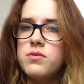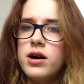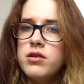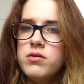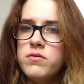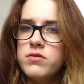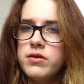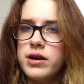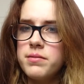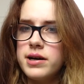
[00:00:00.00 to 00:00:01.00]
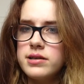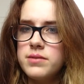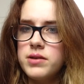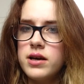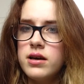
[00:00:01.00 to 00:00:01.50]
Why are you worrying about it?
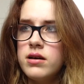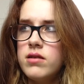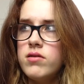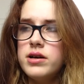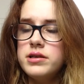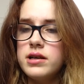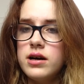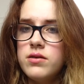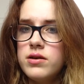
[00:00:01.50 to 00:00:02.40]
I'm like, oh, I don't know.